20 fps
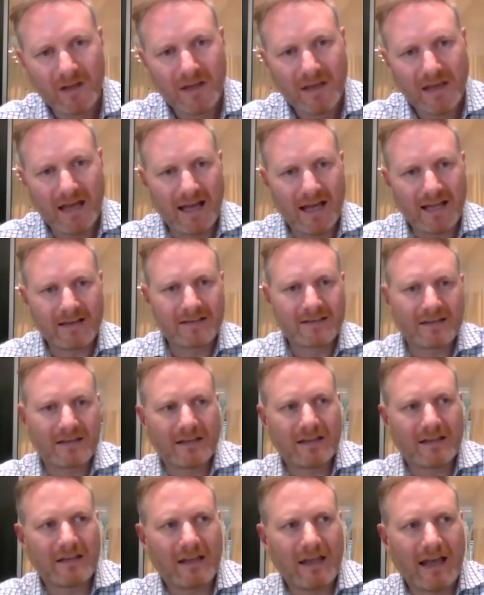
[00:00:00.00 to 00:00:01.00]
And
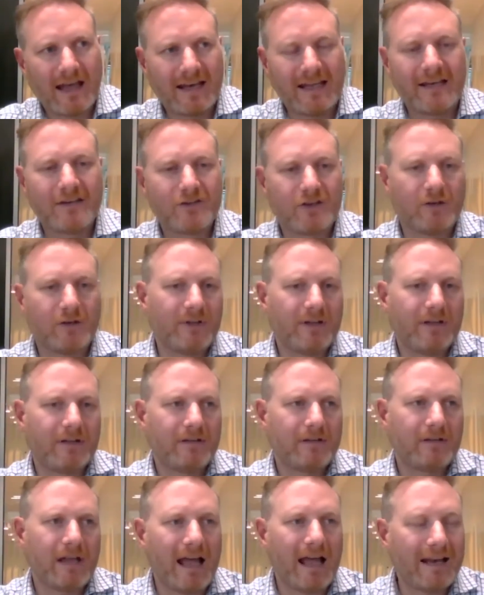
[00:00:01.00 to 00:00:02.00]
in
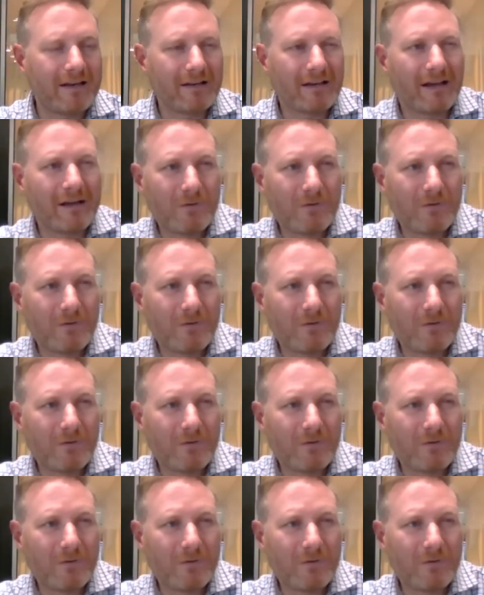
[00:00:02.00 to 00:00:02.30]
Dublin, and